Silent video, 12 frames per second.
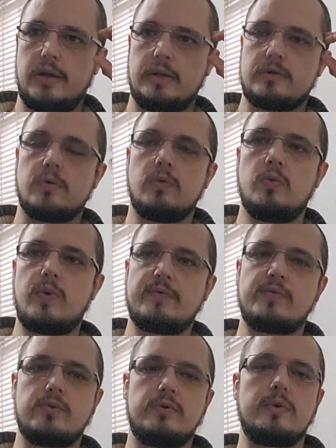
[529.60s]
It's all
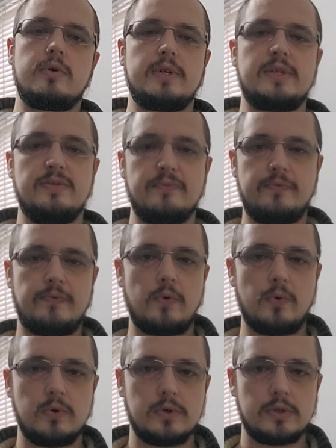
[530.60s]
whether or not it's
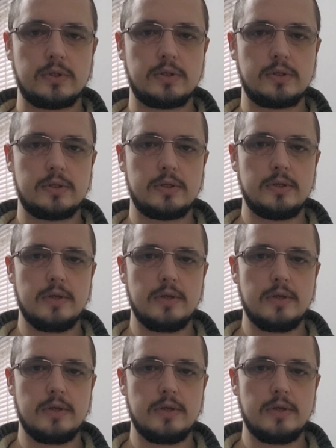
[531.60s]
enforced.